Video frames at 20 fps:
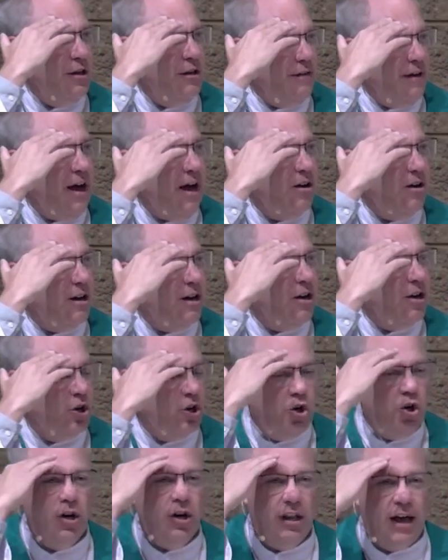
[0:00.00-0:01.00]
out a
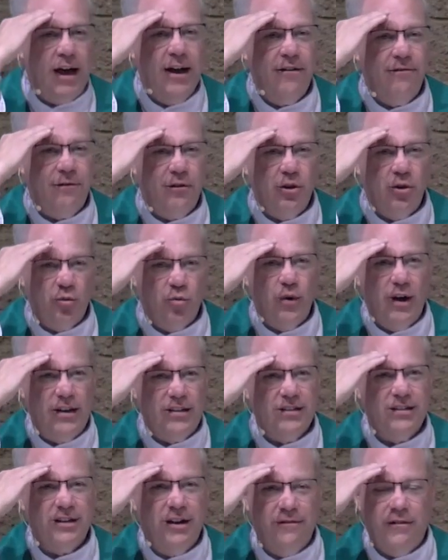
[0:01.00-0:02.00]
good life for the
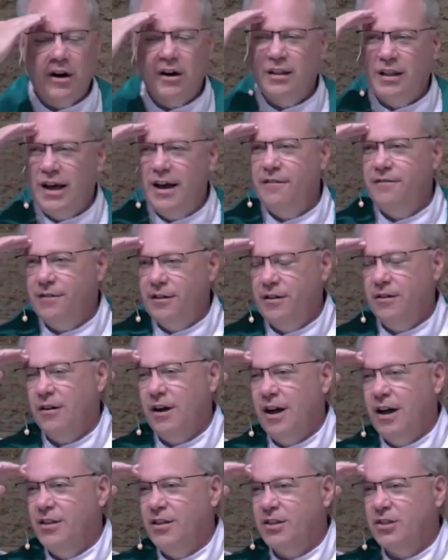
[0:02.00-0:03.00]
rest of our life here
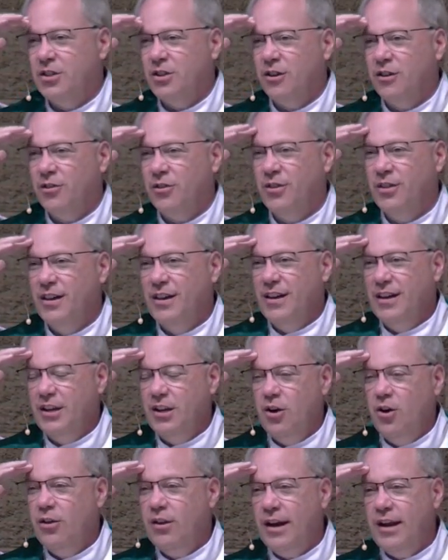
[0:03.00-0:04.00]
on this earth. You
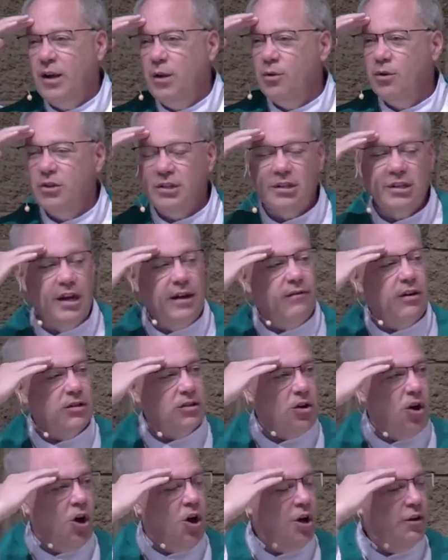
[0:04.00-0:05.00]
know, that He would just give us
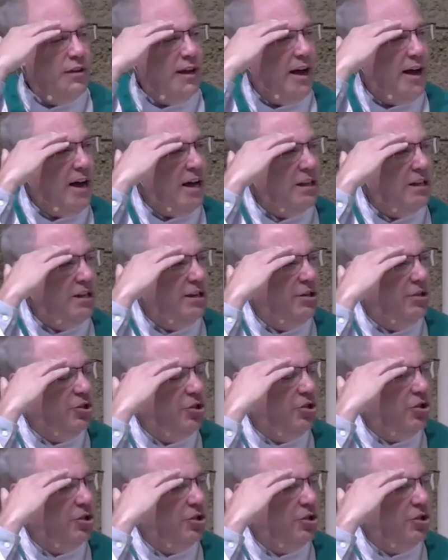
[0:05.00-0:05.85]
all knowledge,